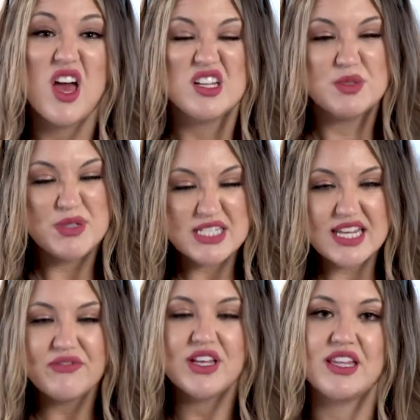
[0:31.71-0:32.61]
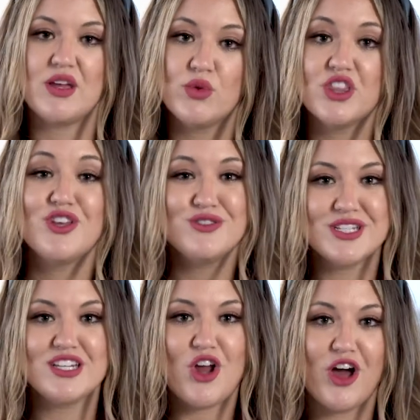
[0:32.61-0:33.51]
specifically with
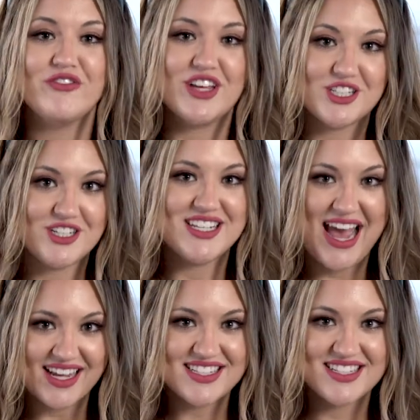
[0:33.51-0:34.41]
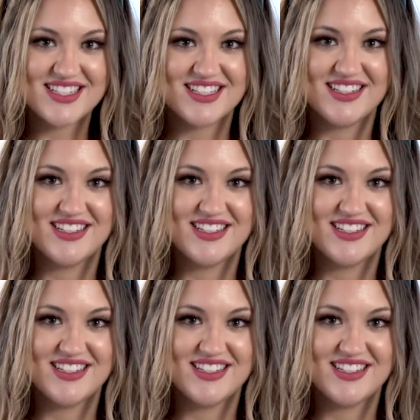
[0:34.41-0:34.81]
using nonfiction texts.